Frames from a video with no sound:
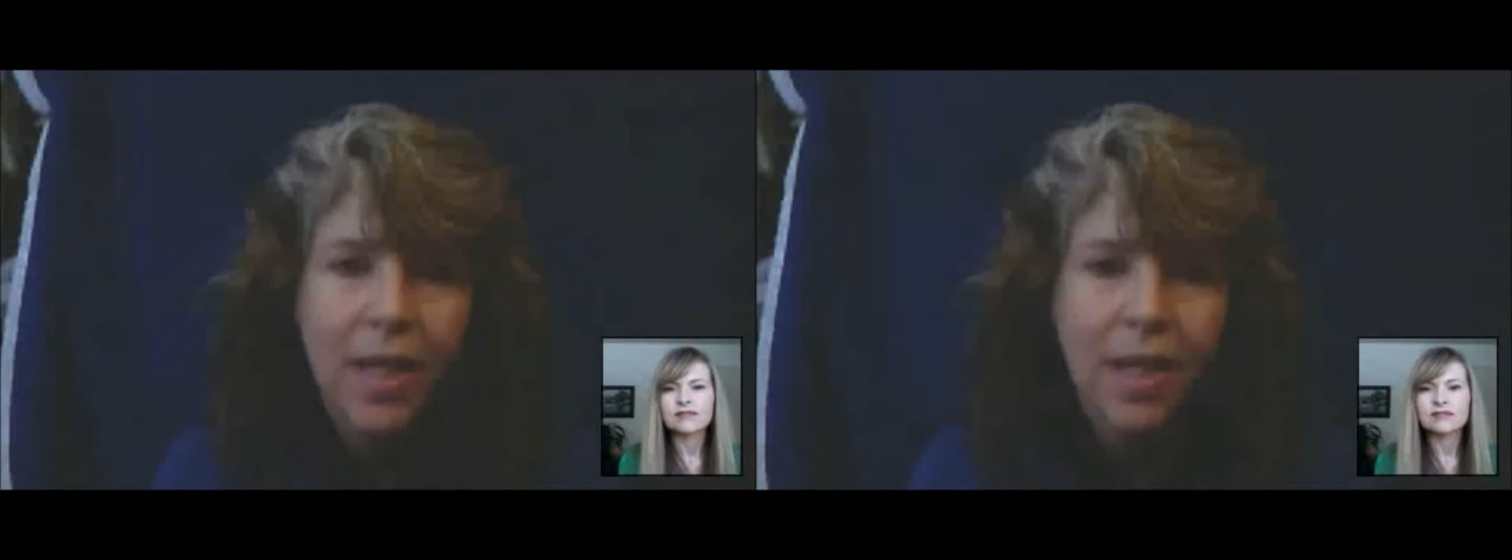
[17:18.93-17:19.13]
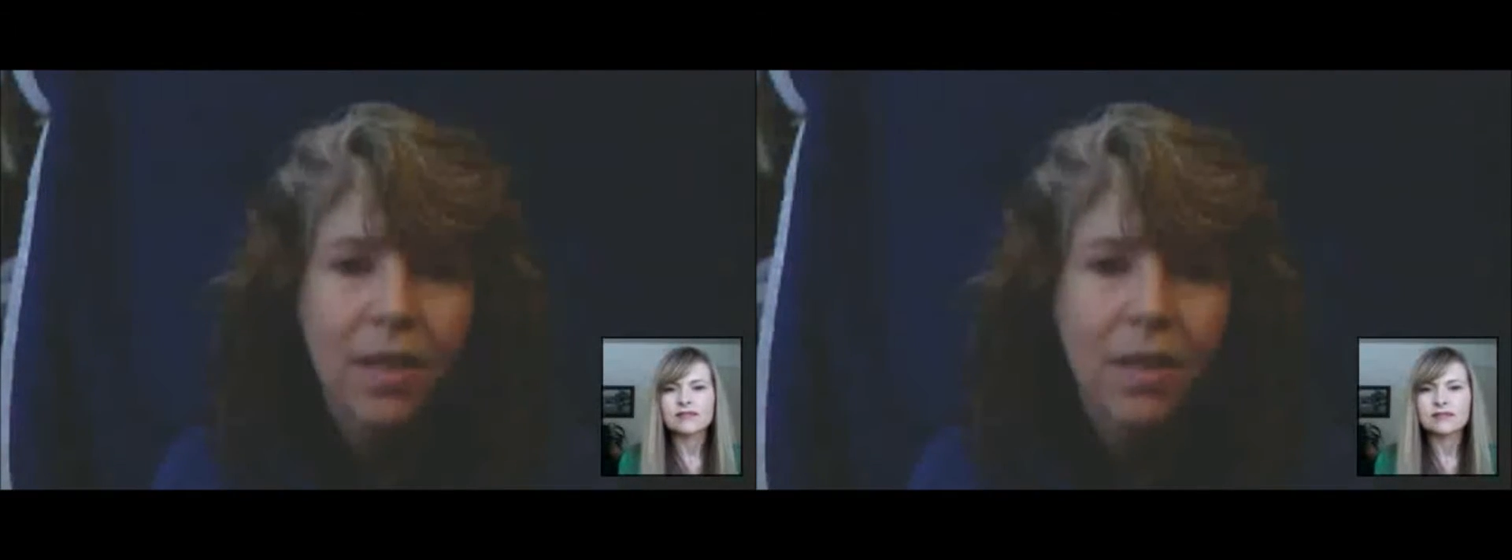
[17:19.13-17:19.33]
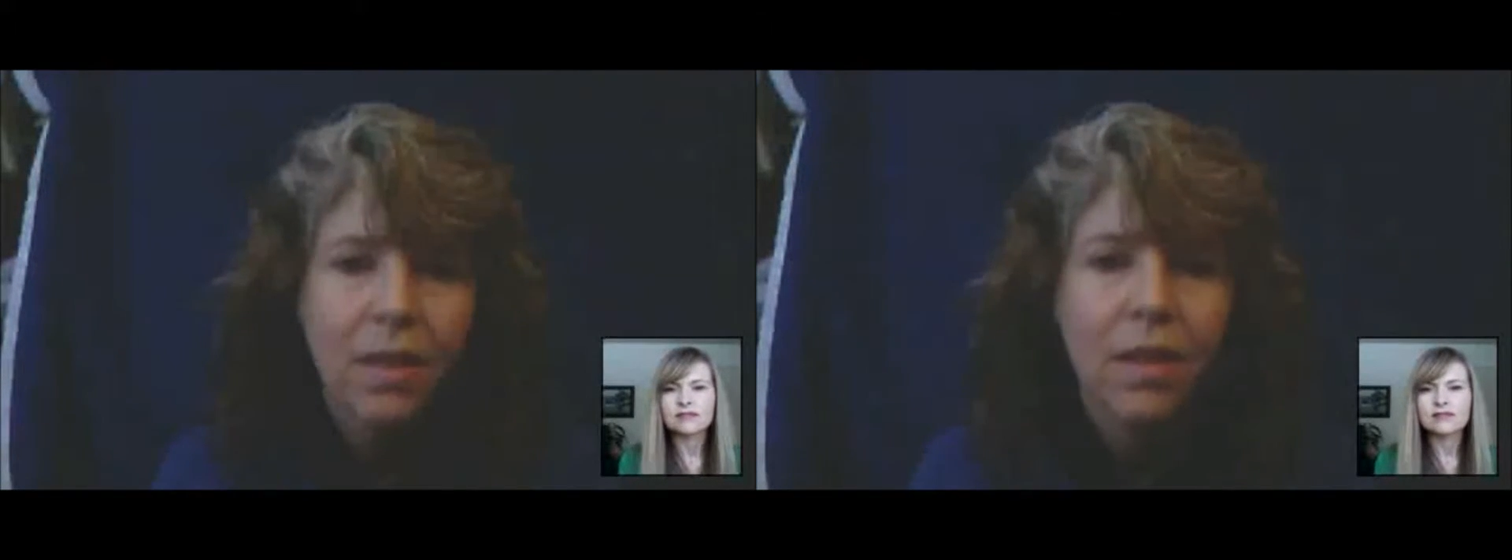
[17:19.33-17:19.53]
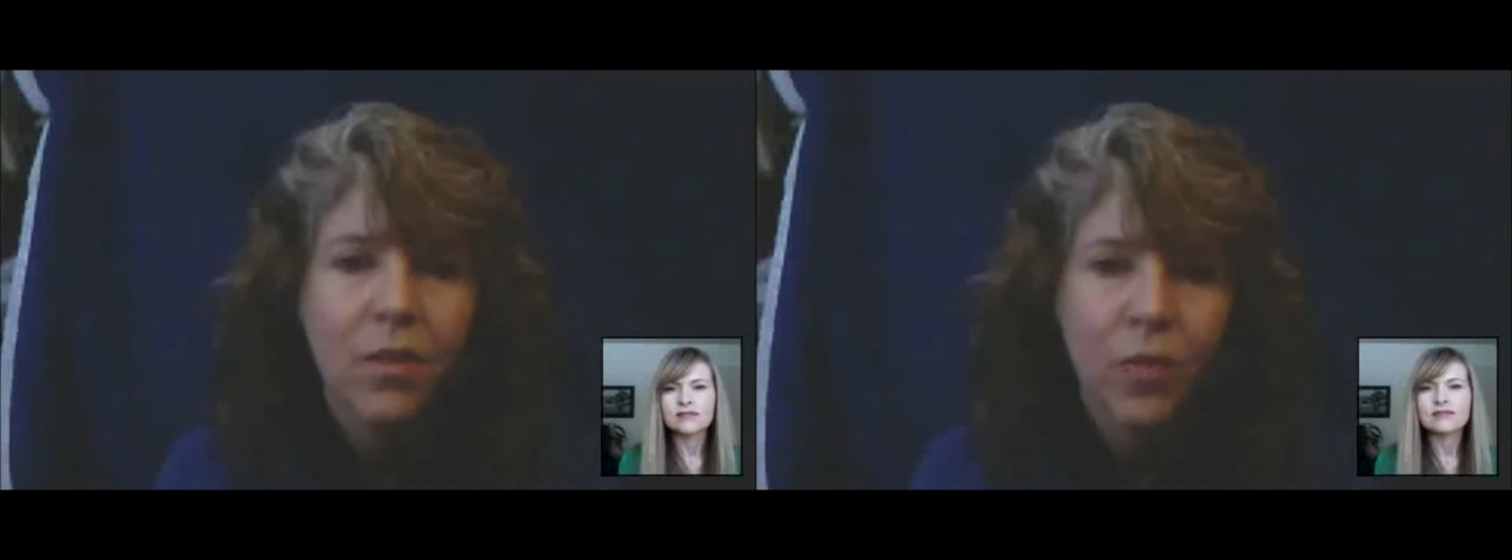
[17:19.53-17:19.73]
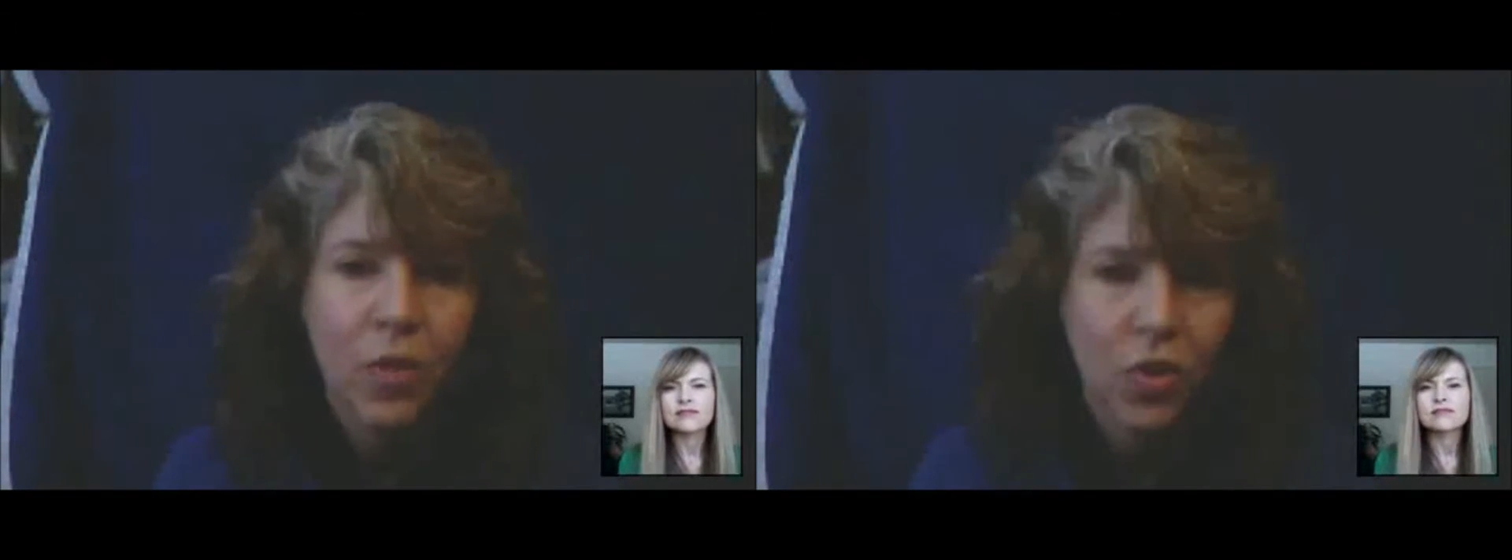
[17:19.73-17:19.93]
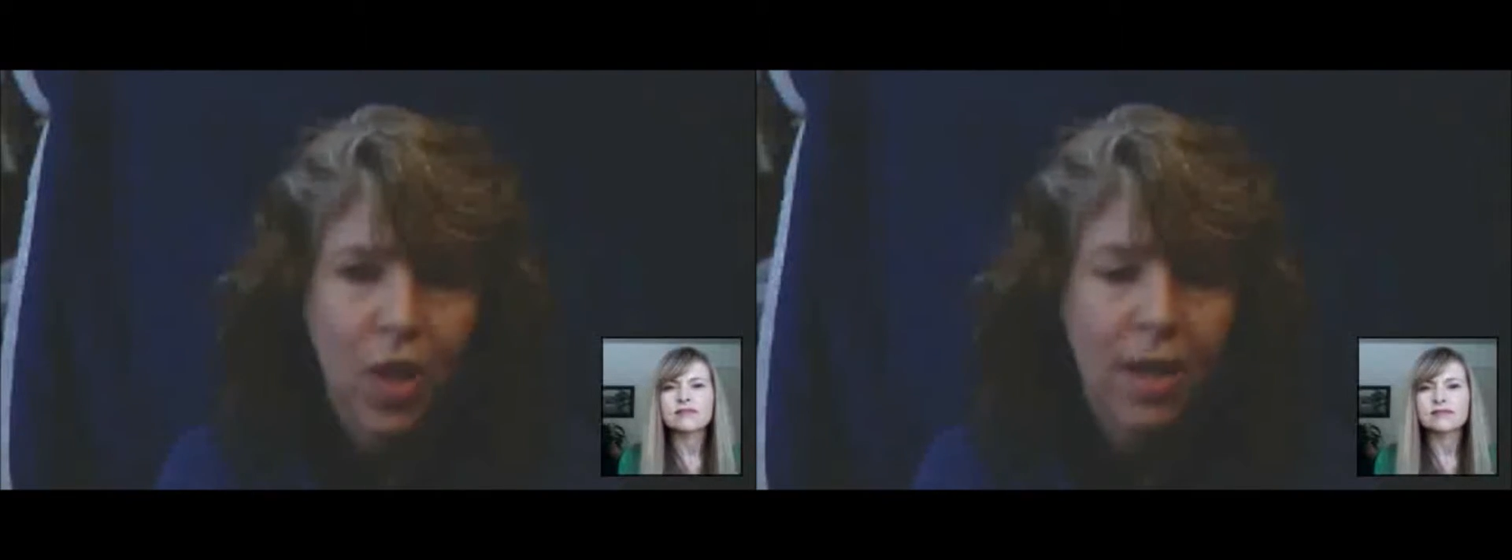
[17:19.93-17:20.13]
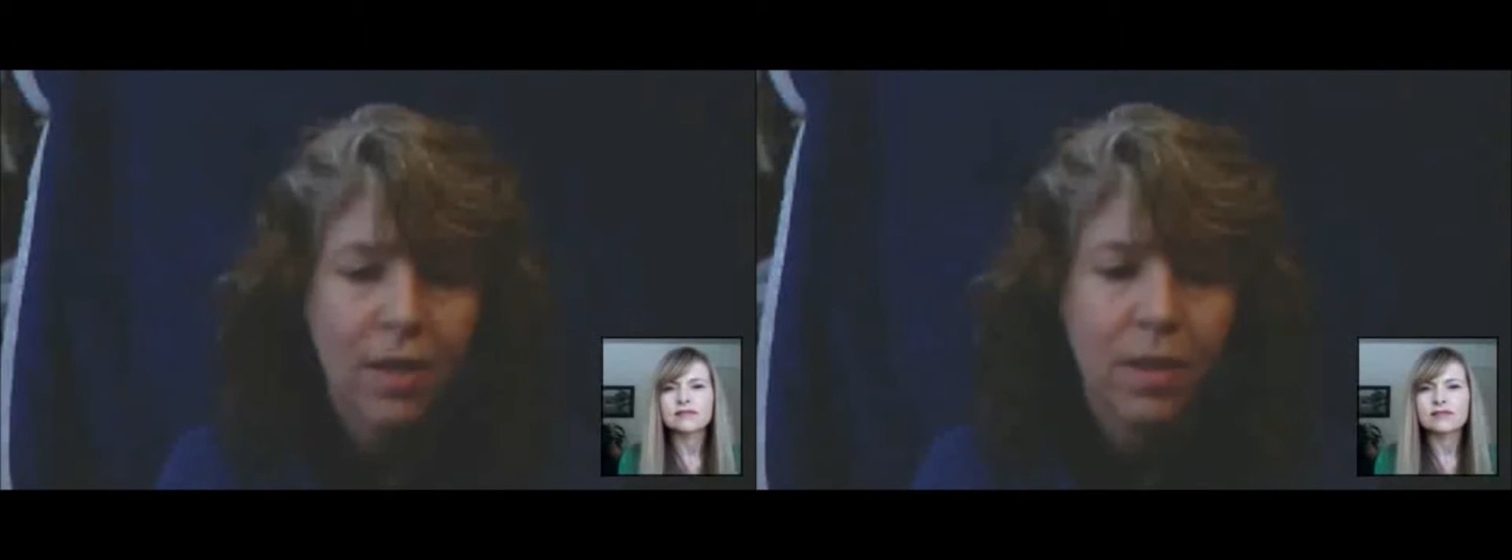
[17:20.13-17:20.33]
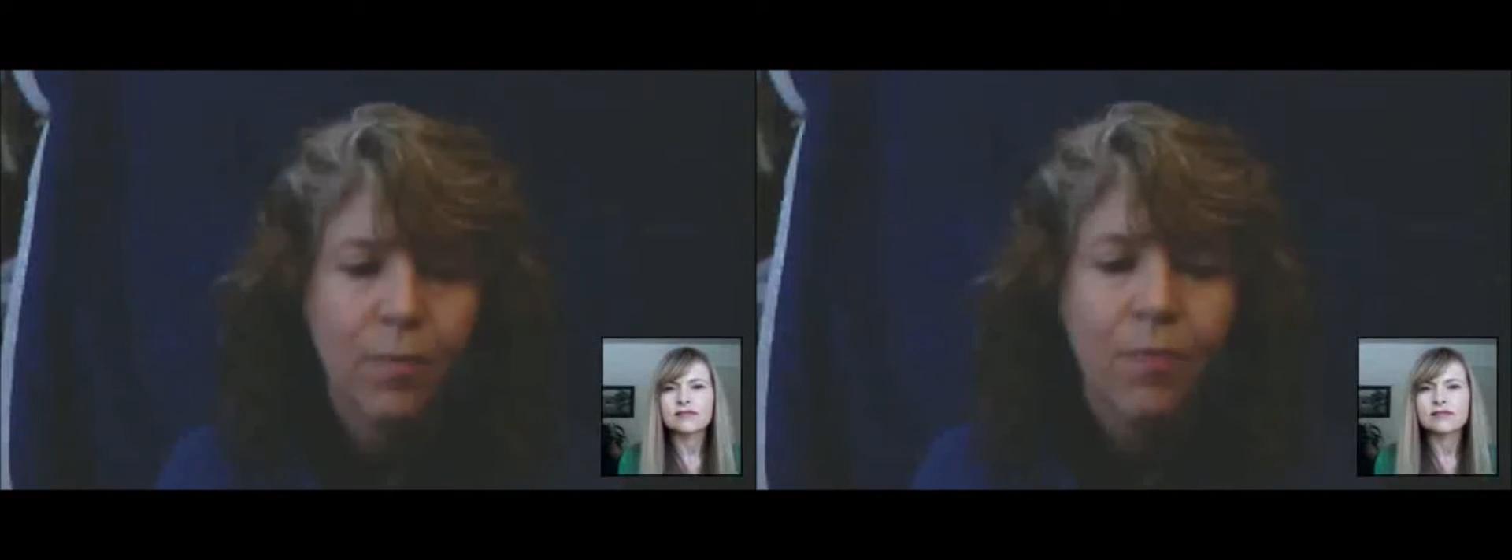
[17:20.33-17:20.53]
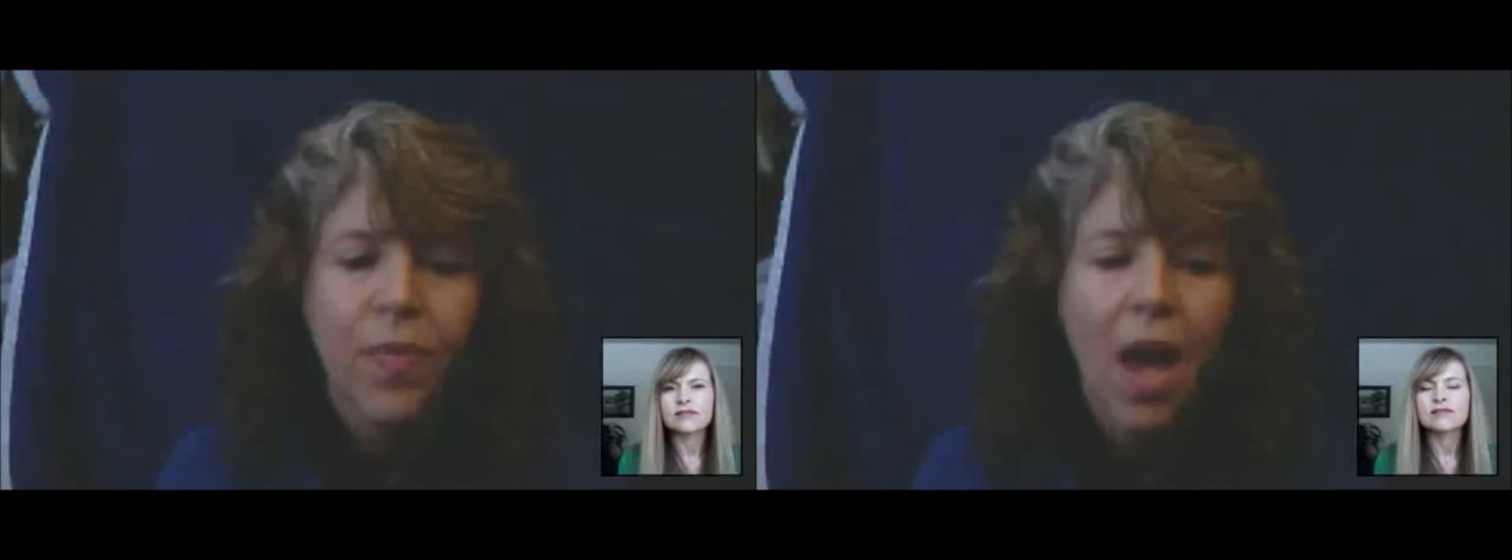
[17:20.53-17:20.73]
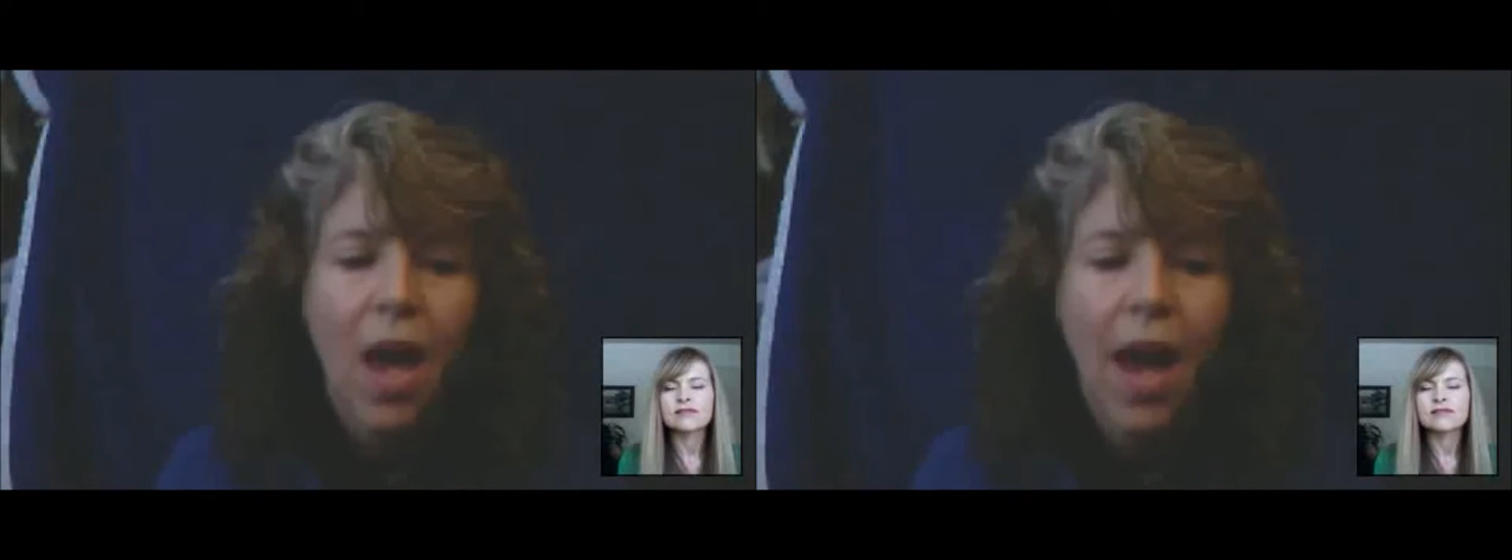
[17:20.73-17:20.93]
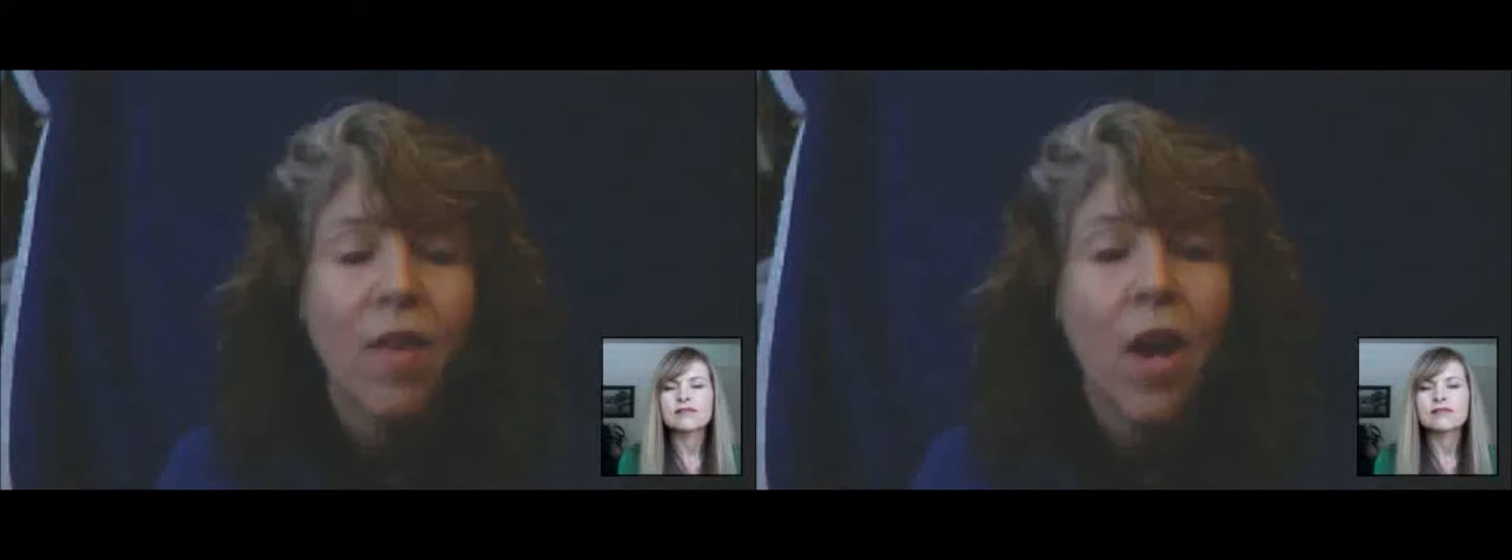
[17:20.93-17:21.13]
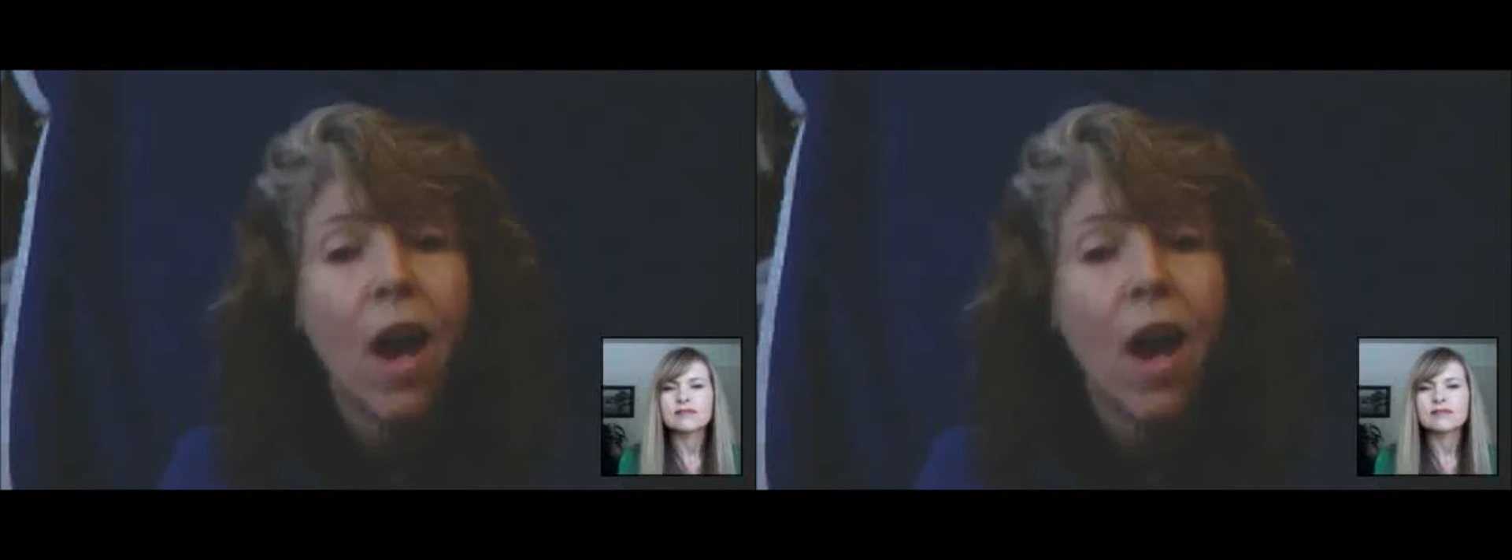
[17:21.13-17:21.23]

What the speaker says: peace is for stress. I have